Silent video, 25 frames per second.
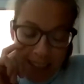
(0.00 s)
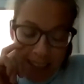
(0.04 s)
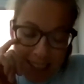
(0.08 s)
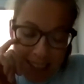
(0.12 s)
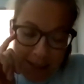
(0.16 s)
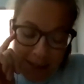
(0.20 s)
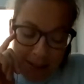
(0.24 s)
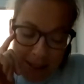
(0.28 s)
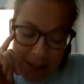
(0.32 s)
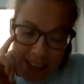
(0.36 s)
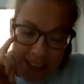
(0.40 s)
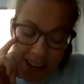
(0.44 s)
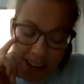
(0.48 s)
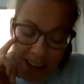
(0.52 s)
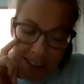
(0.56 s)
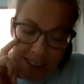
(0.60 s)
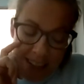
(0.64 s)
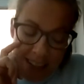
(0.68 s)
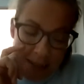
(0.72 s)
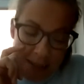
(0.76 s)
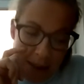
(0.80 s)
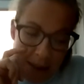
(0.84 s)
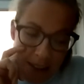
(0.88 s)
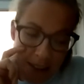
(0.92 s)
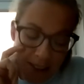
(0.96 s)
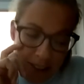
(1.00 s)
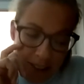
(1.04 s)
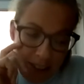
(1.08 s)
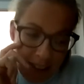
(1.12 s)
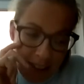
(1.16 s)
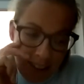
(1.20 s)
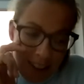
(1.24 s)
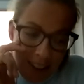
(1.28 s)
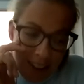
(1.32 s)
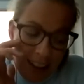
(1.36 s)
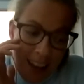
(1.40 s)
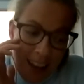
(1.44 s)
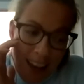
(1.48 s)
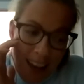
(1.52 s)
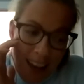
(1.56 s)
because it was a charity special.